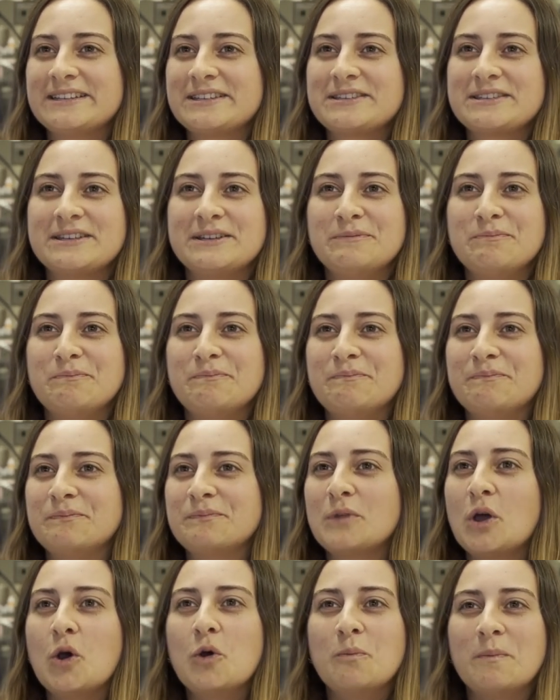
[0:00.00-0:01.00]
some
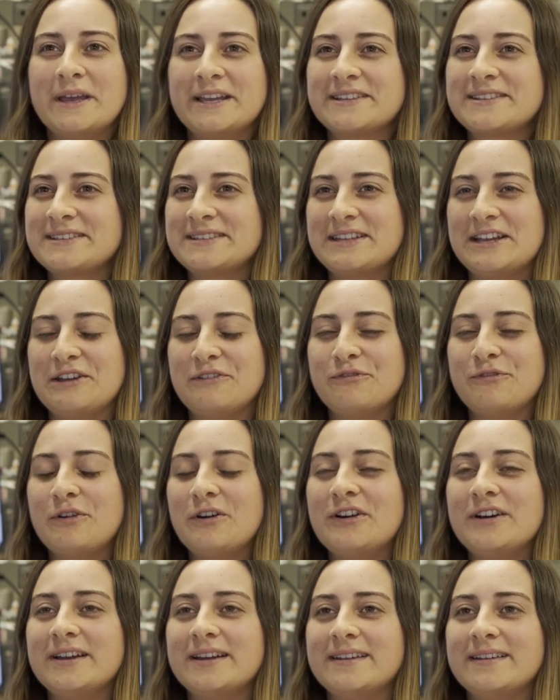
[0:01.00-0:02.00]
omics stuff
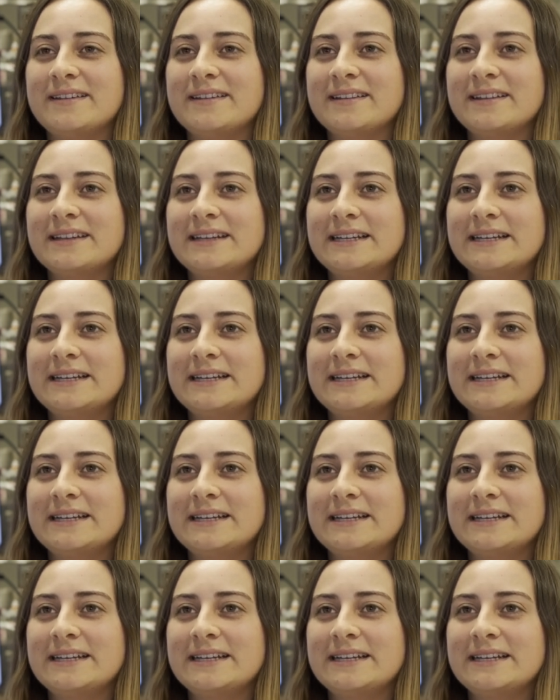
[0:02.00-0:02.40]
on